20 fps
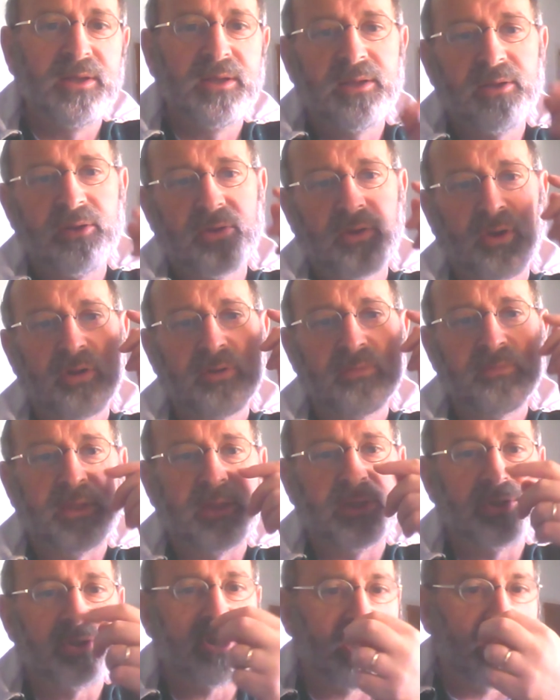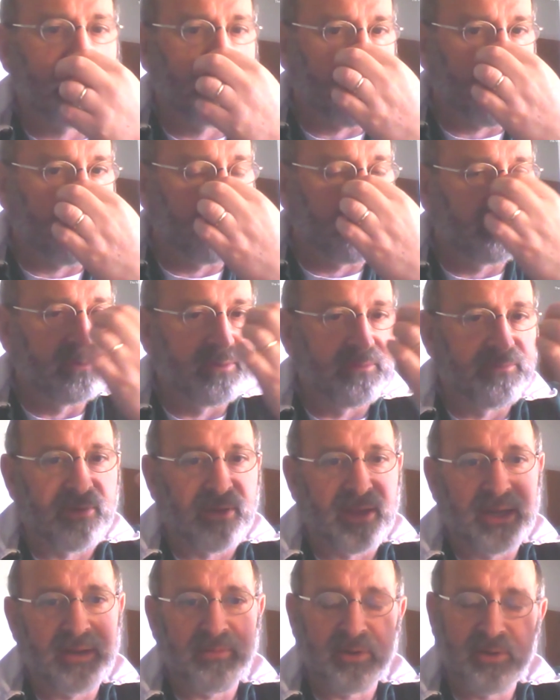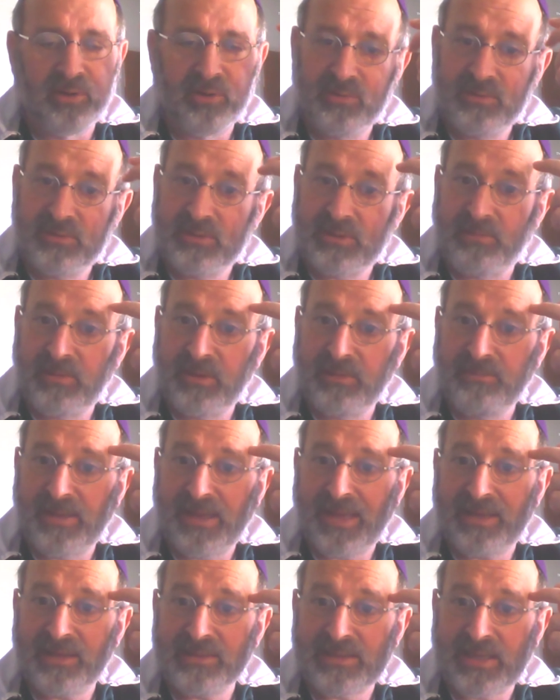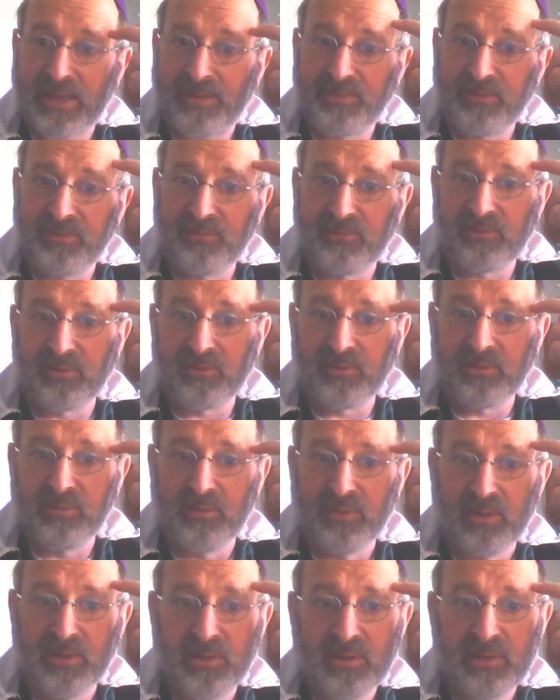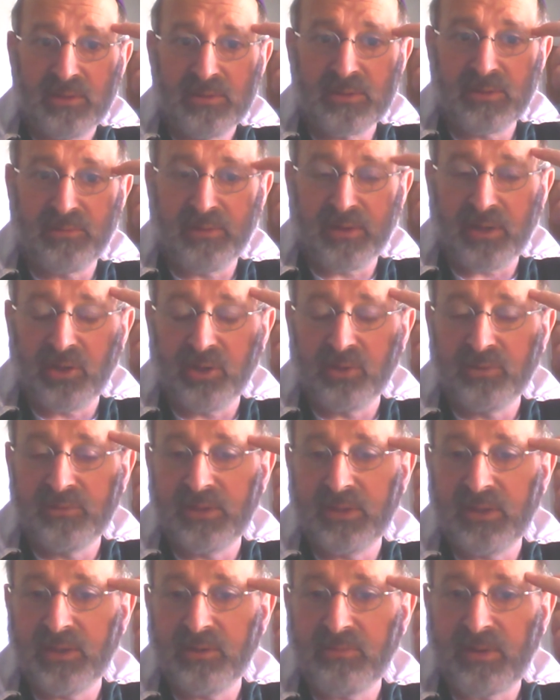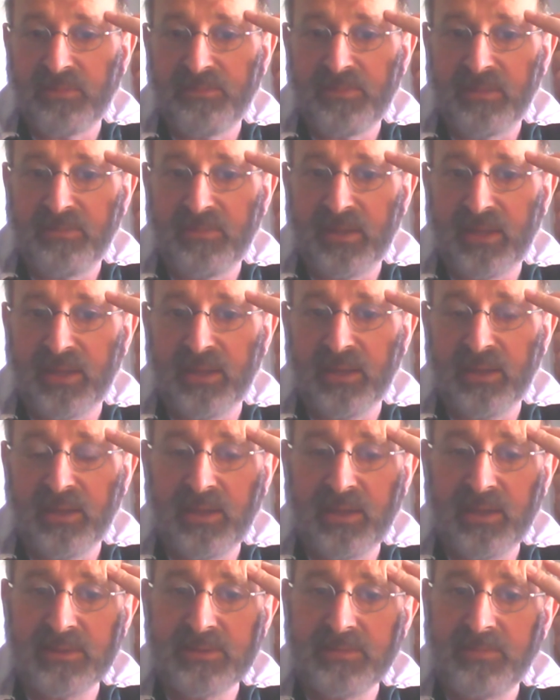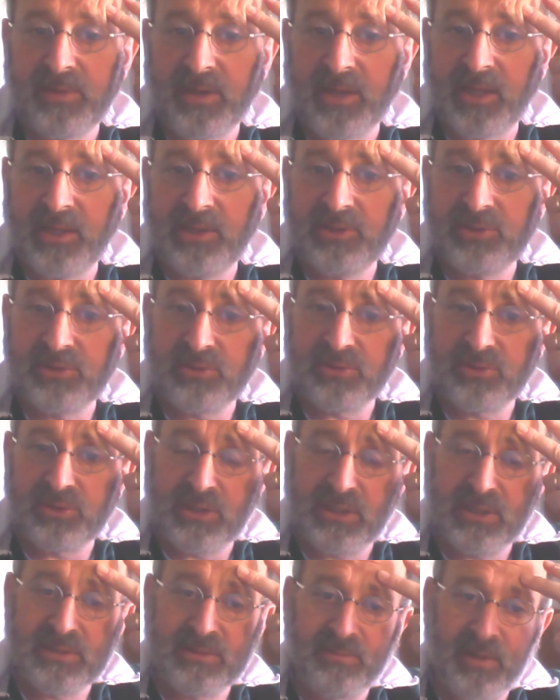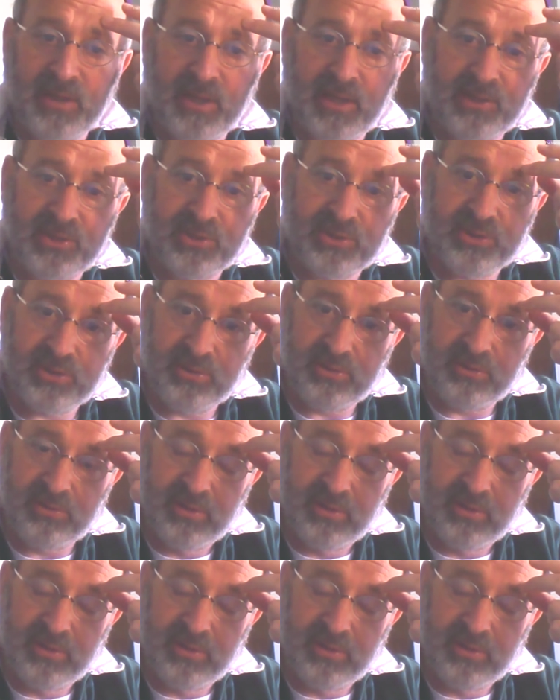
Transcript: Kol mi she'erabo davai, anyone who's something bad has happened to, tzarich leodir l'rabim, she is obliged to